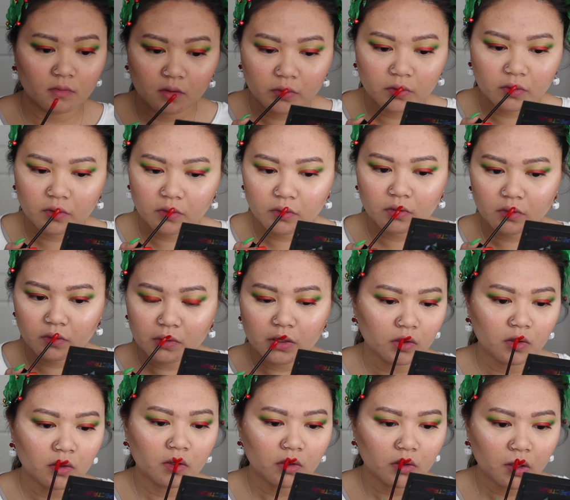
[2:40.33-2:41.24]
To finish off
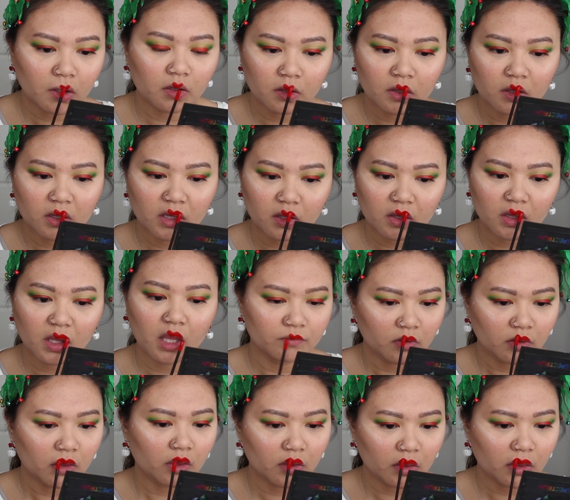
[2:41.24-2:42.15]
the look, I'm going to go
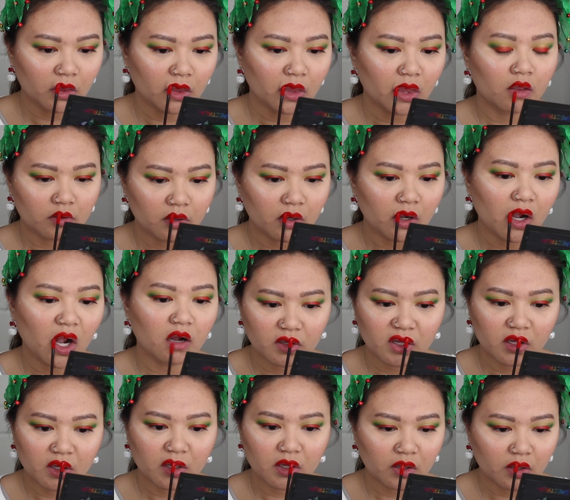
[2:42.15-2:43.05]
in with the NYX
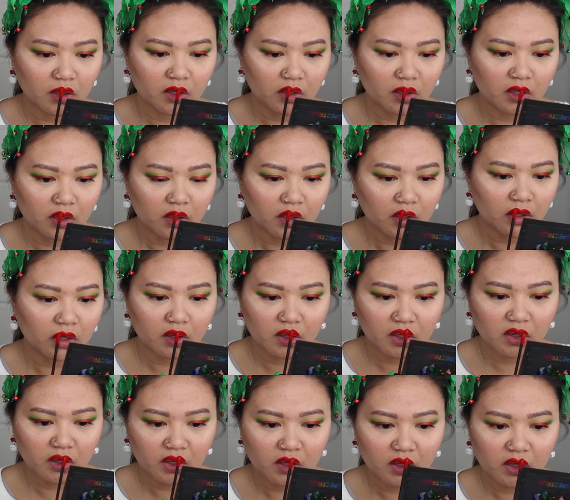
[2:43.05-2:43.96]
Liquid Suede
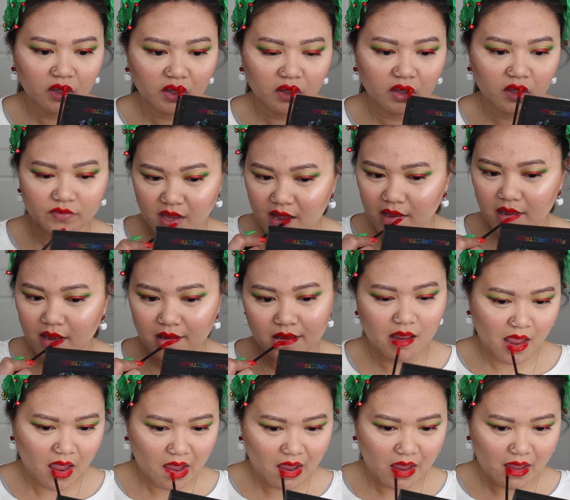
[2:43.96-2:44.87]
Cream Lipstick in the
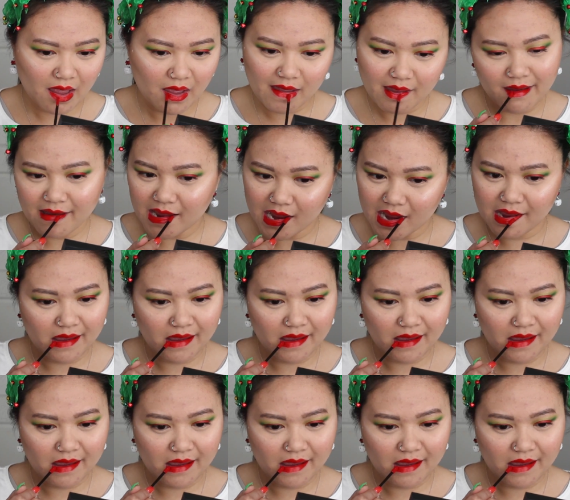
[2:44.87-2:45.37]
color Kitten